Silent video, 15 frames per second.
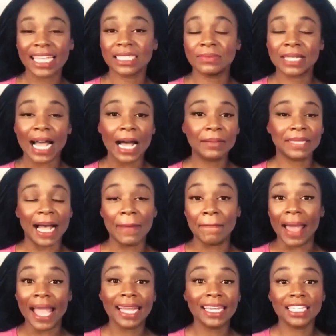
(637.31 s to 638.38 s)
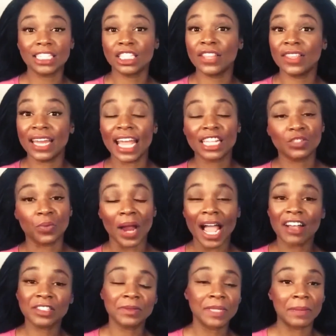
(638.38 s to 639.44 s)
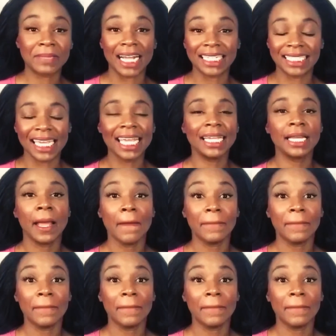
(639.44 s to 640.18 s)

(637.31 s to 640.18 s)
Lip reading: Sometimes I made it to the next round. Sometimes I didn't.